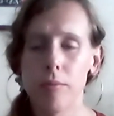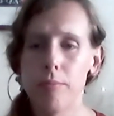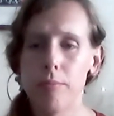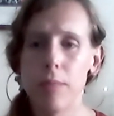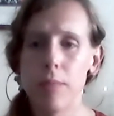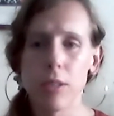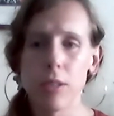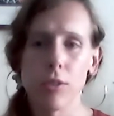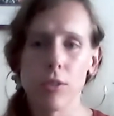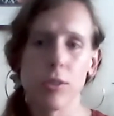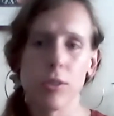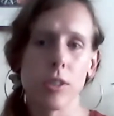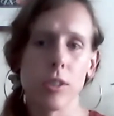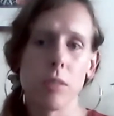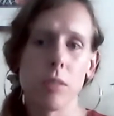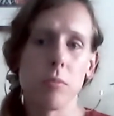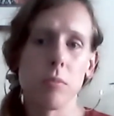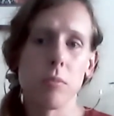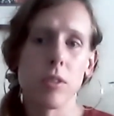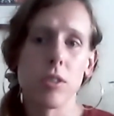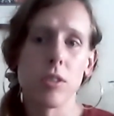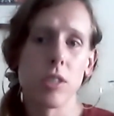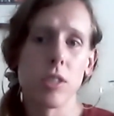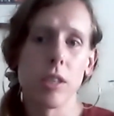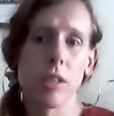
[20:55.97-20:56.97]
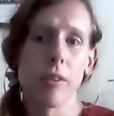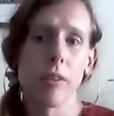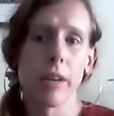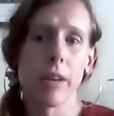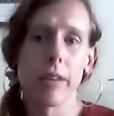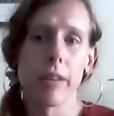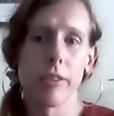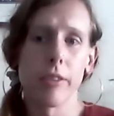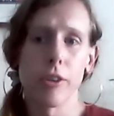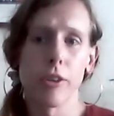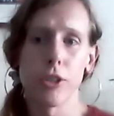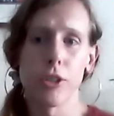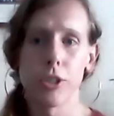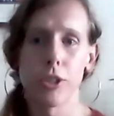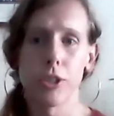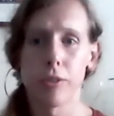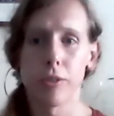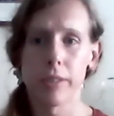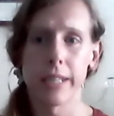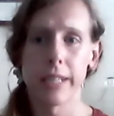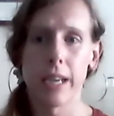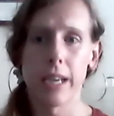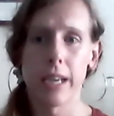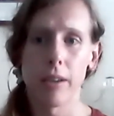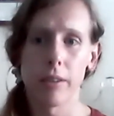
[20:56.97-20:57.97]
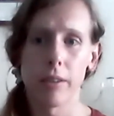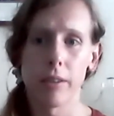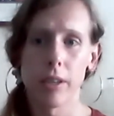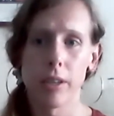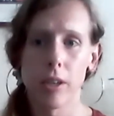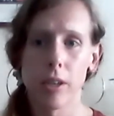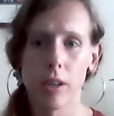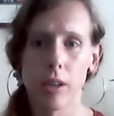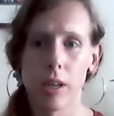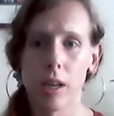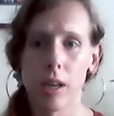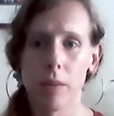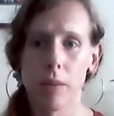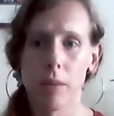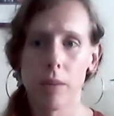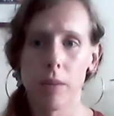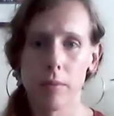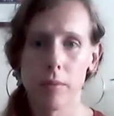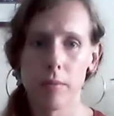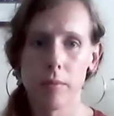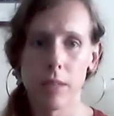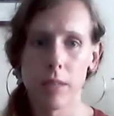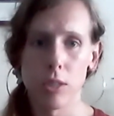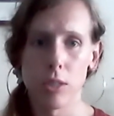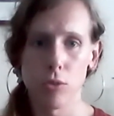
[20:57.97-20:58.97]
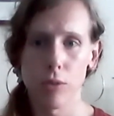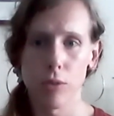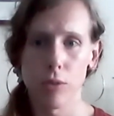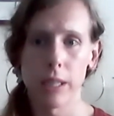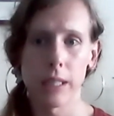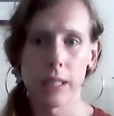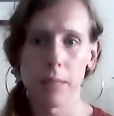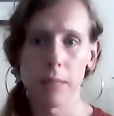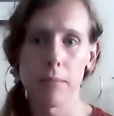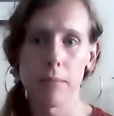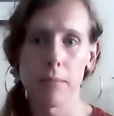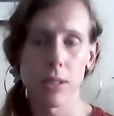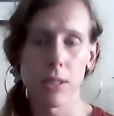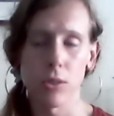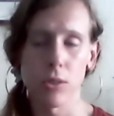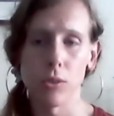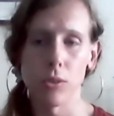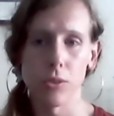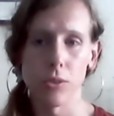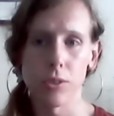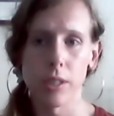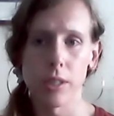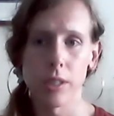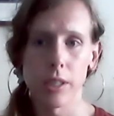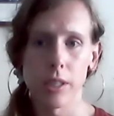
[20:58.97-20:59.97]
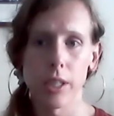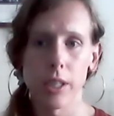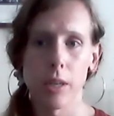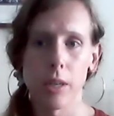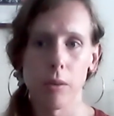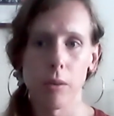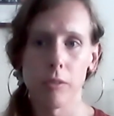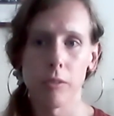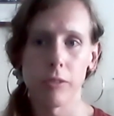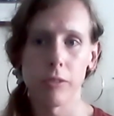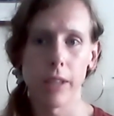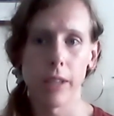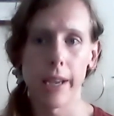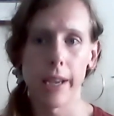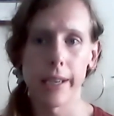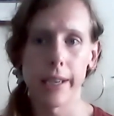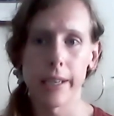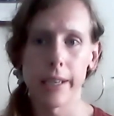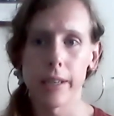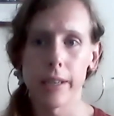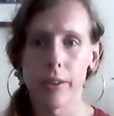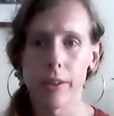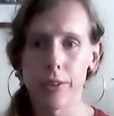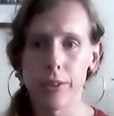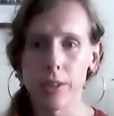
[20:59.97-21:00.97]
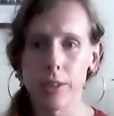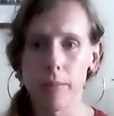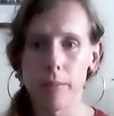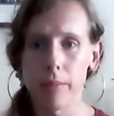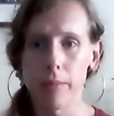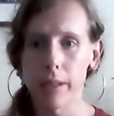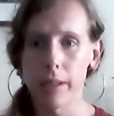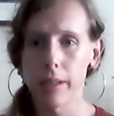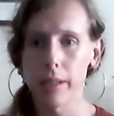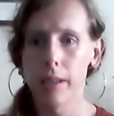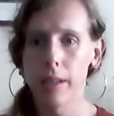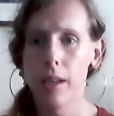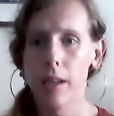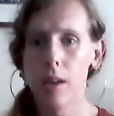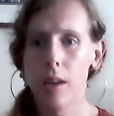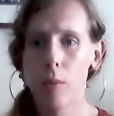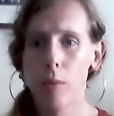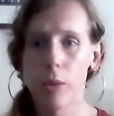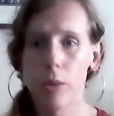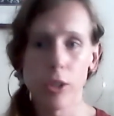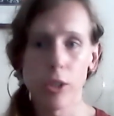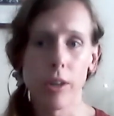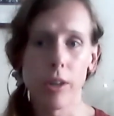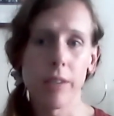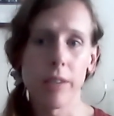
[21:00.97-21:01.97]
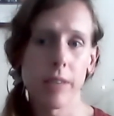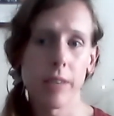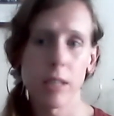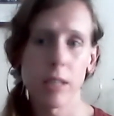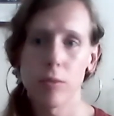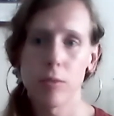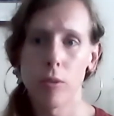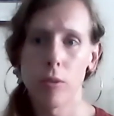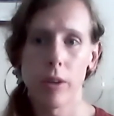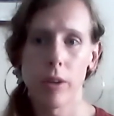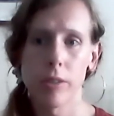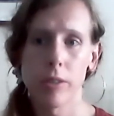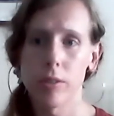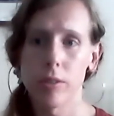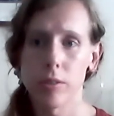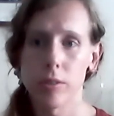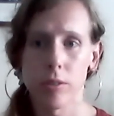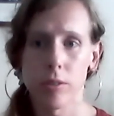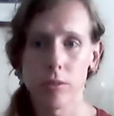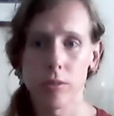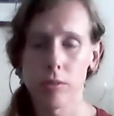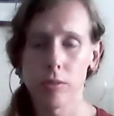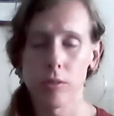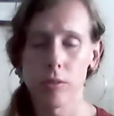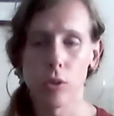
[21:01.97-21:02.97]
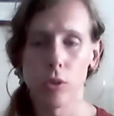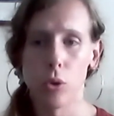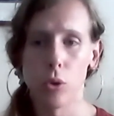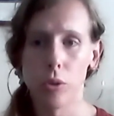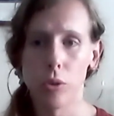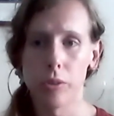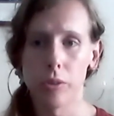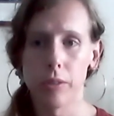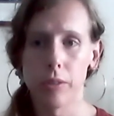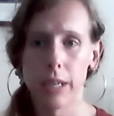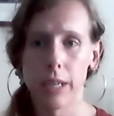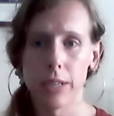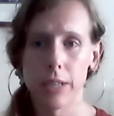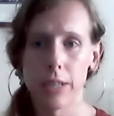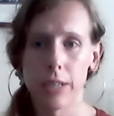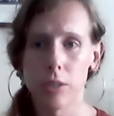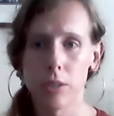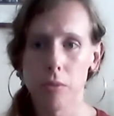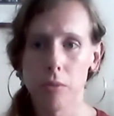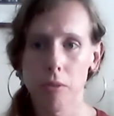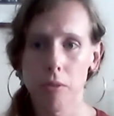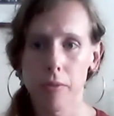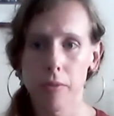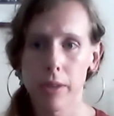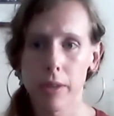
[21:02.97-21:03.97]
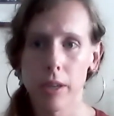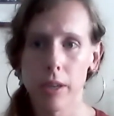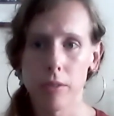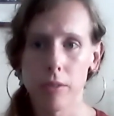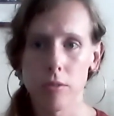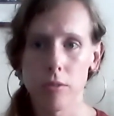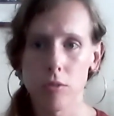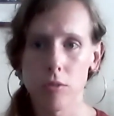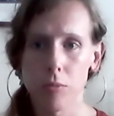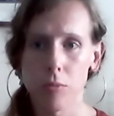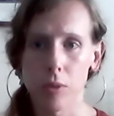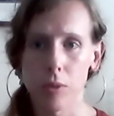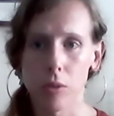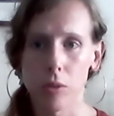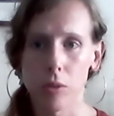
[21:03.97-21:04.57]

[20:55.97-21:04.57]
missile systems in Syria that are shooting down Israeli missiles that are flying in or something, which aren't even S-400s. Those are older S-2 and 300s from the